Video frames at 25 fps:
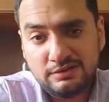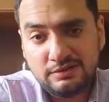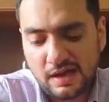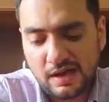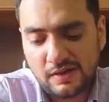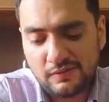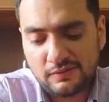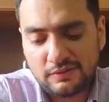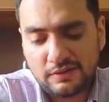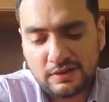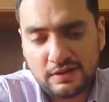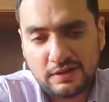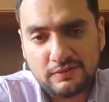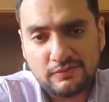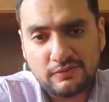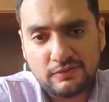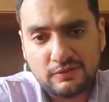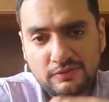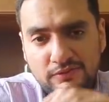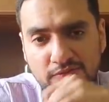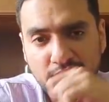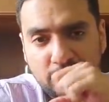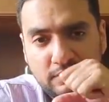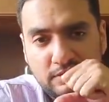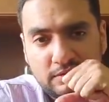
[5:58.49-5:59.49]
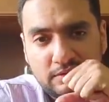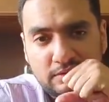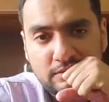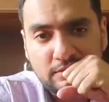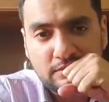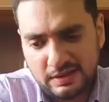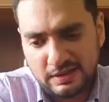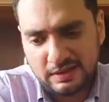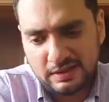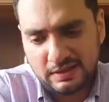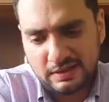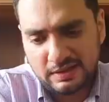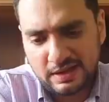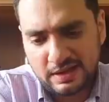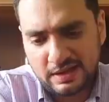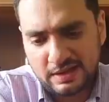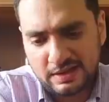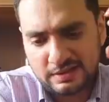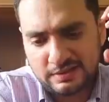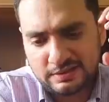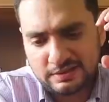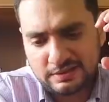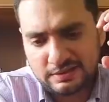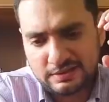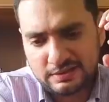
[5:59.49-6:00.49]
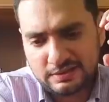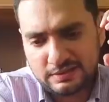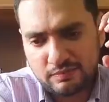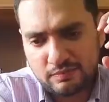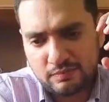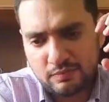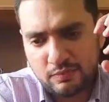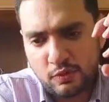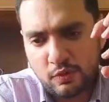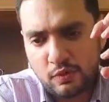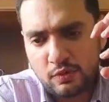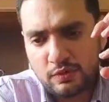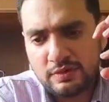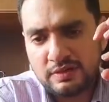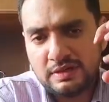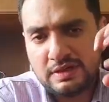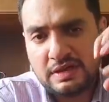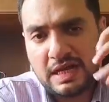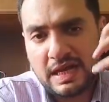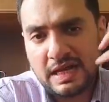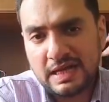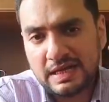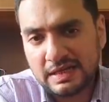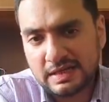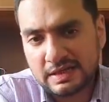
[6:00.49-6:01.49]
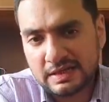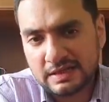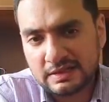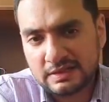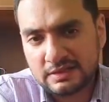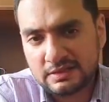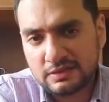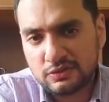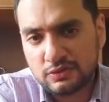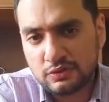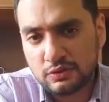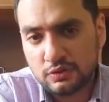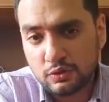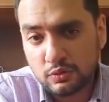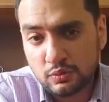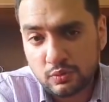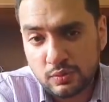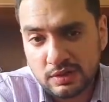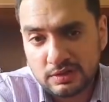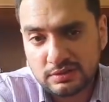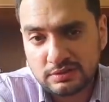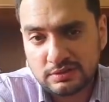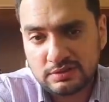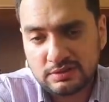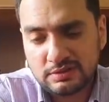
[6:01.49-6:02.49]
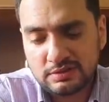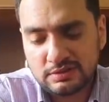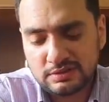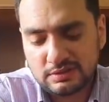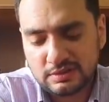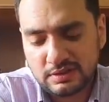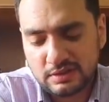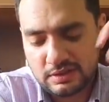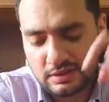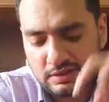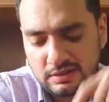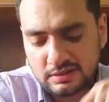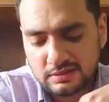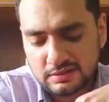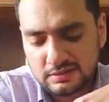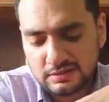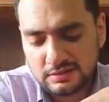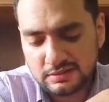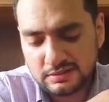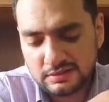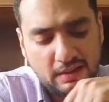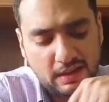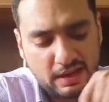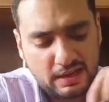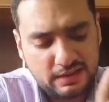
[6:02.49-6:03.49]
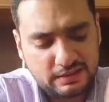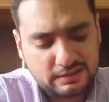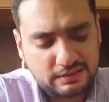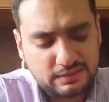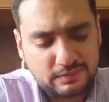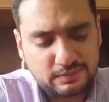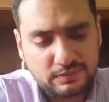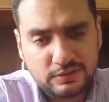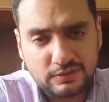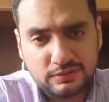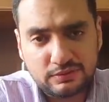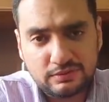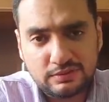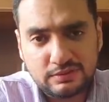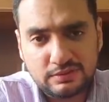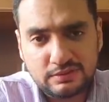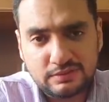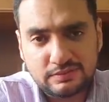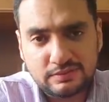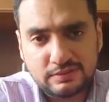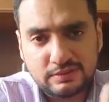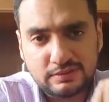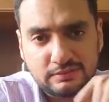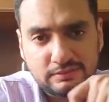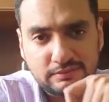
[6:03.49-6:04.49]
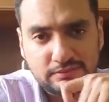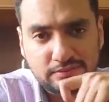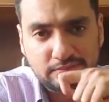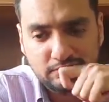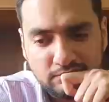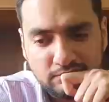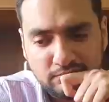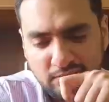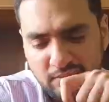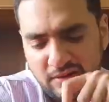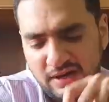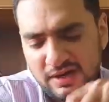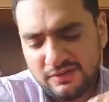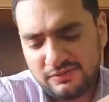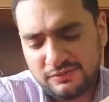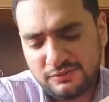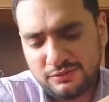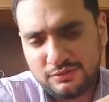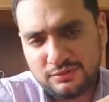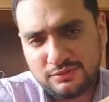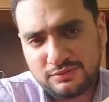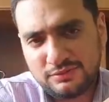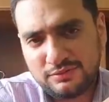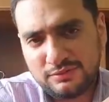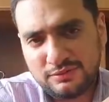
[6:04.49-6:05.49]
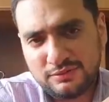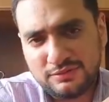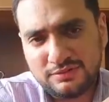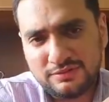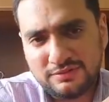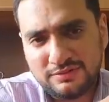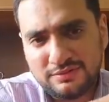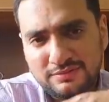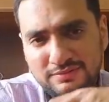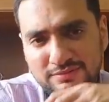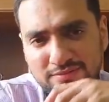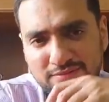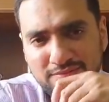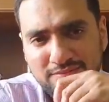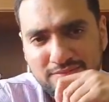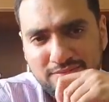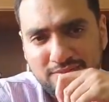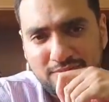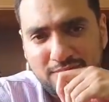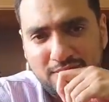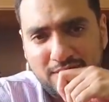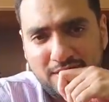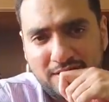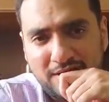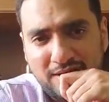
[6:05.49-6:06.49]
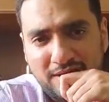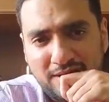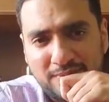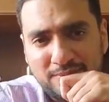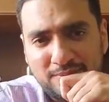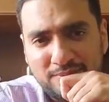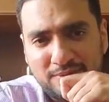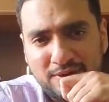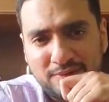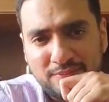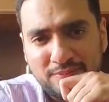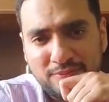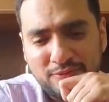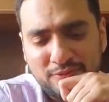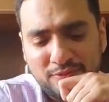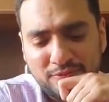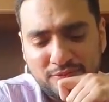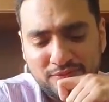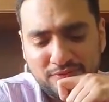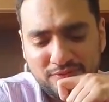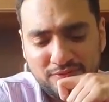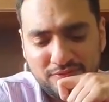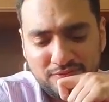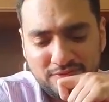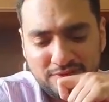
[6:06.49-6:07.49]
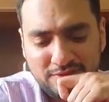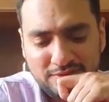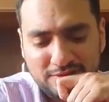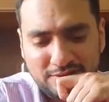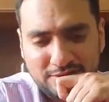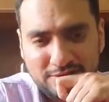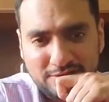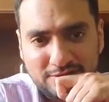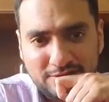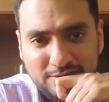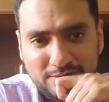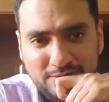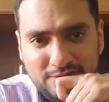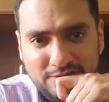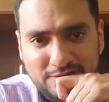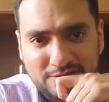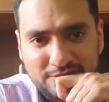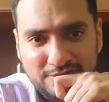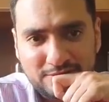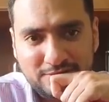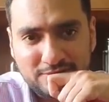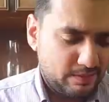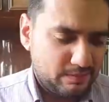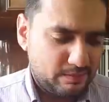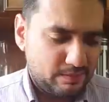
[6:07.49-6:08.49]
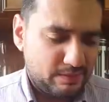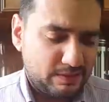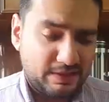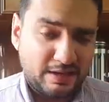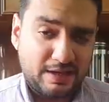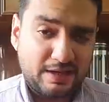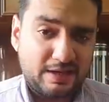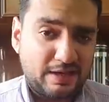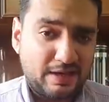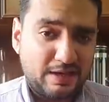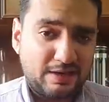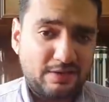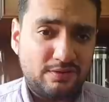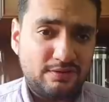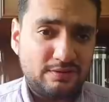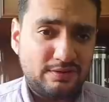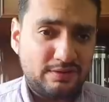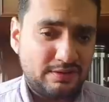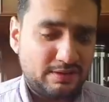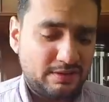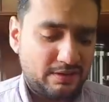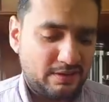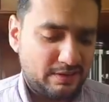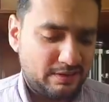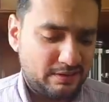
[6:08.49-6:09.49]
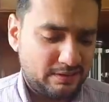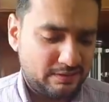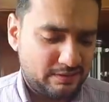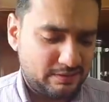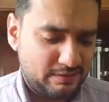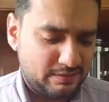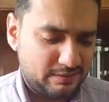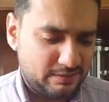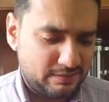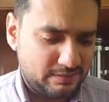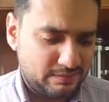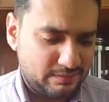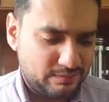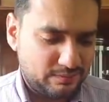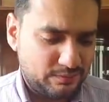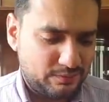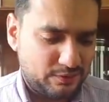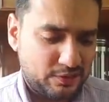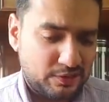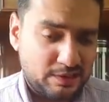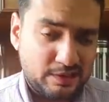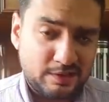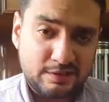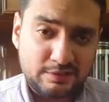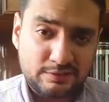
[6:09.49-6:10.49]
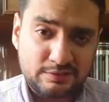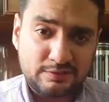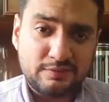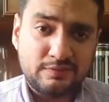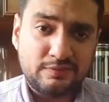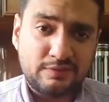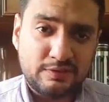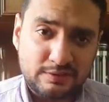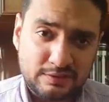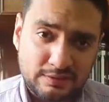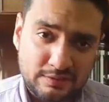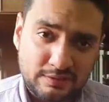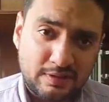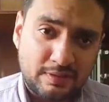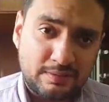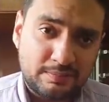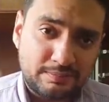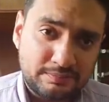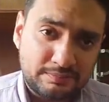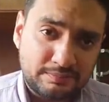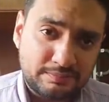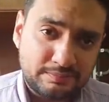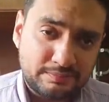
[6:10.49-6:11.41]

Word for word: I would like one of these. It has more delicate nuances in it as compared to this one. My vote would, I, I'm, I'm more of a V sixty person, but I cannot deny the brilliance of this cup.